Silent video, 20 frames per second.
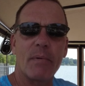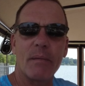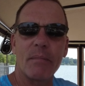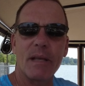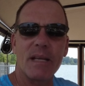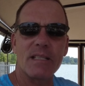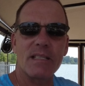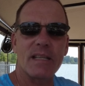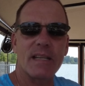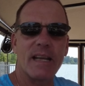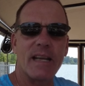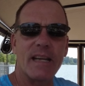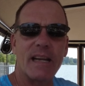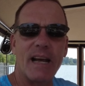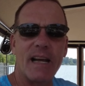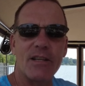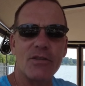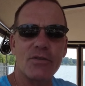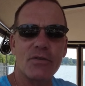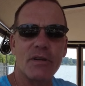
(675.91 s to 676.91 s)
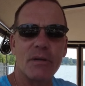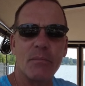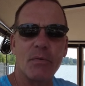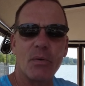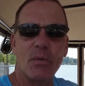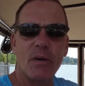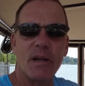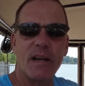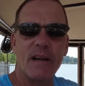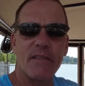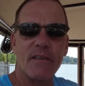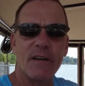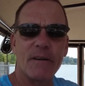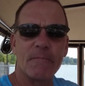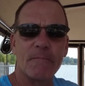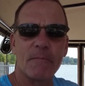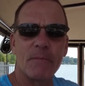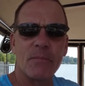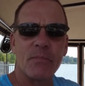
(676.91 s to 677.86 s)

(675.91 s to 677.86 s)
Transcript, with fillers: I'm guessing get ice cream or whatever.